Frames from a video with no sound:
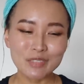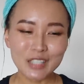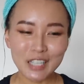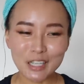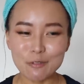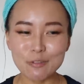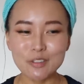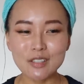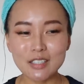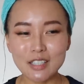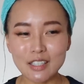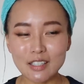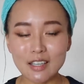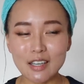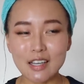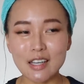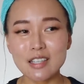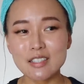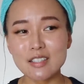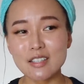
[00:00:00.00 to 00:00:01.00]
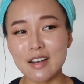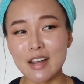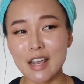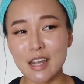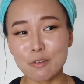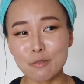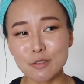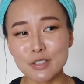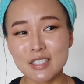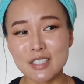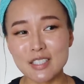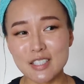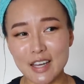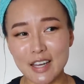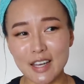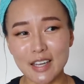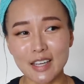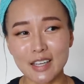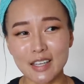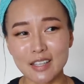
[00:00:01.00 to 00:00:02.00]
I feel like as an
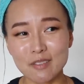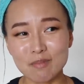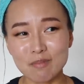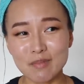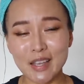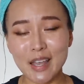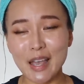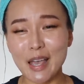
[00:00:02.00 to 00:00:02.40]
everyday